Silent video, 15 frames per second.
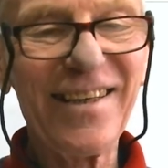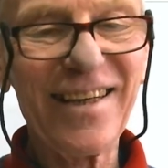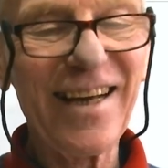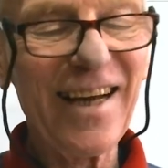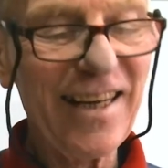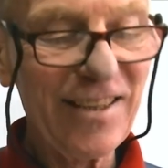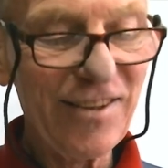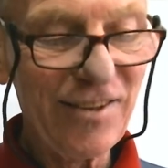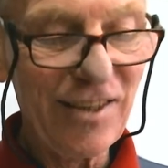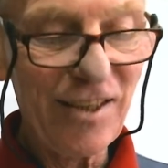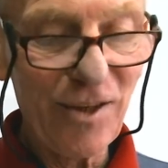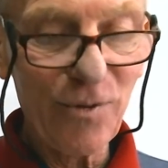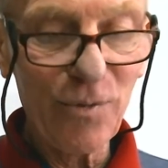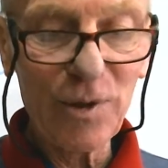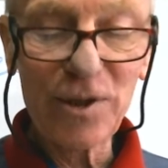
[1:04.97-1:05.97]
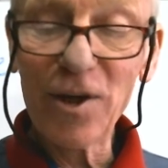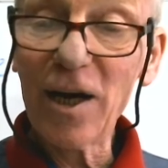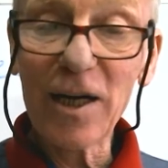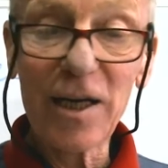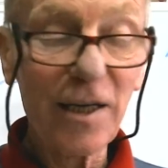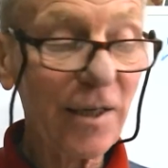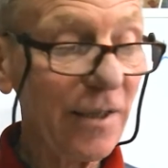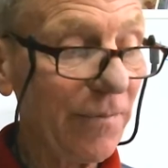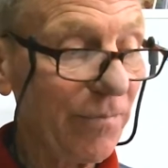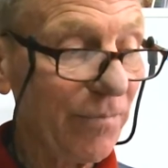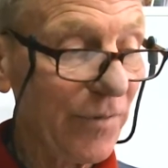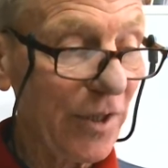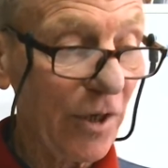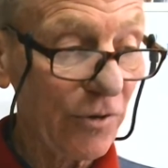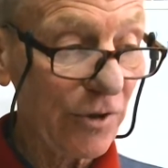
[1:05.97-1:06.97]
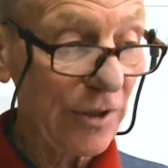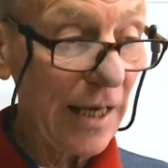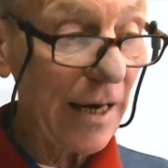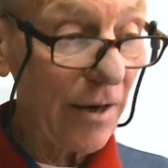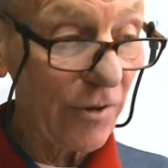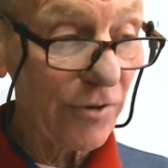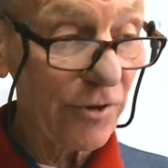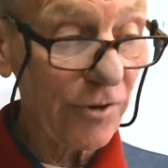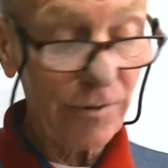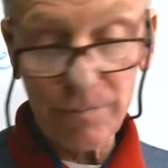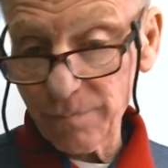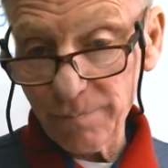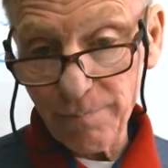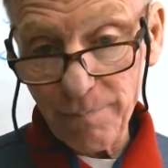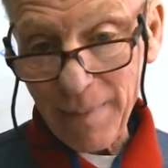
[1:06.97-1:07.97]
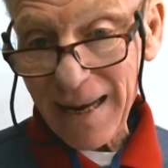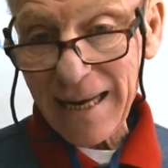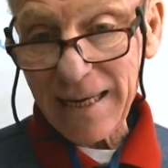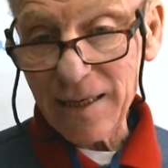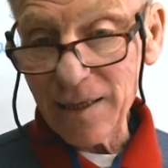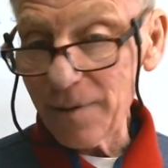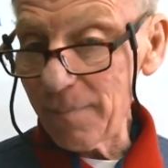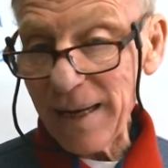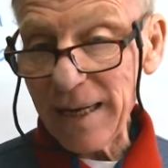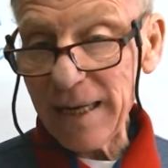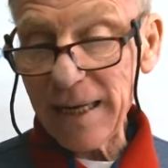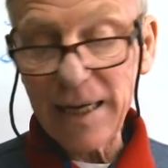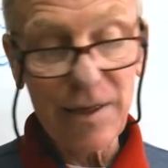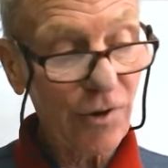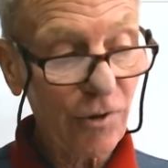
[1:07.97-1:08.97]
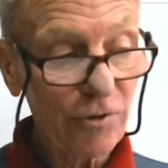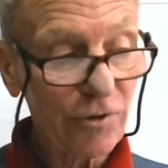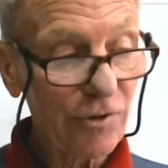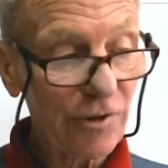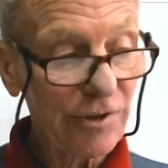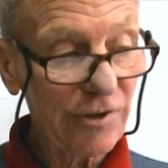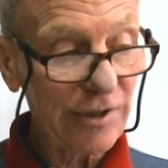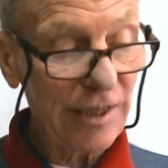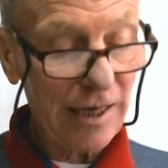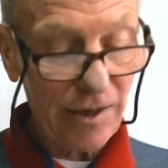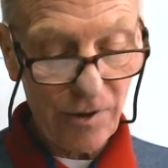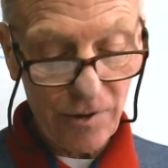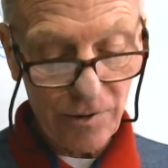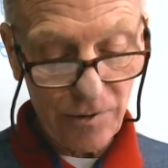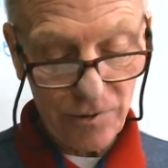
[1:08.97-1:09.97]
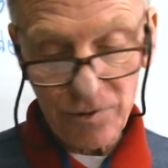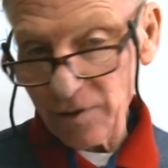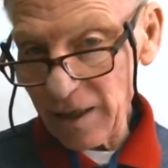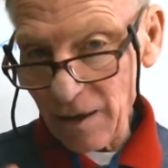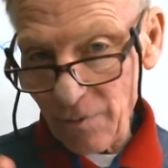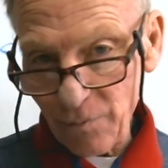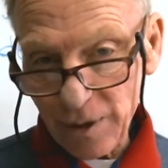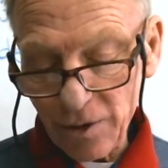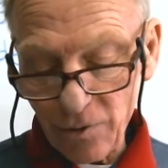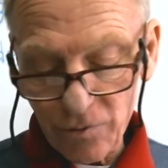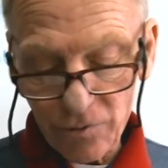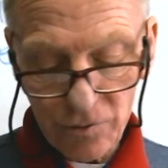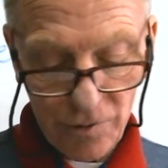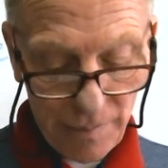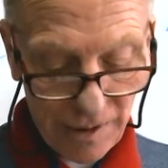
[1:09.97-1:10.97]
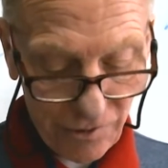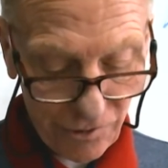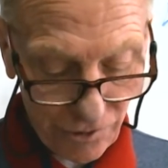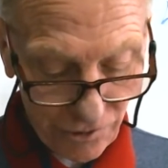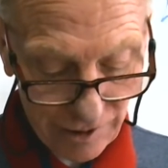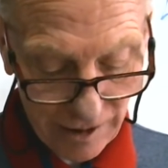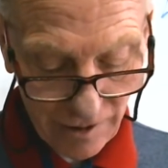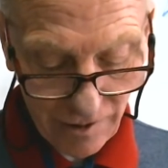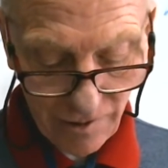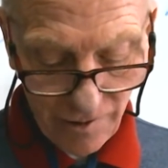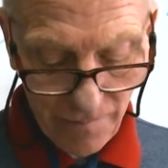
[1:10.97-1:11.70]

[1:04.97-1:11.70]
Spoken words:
guys, we're talking, centers, mean, median. Those are the centers that we use to measure center.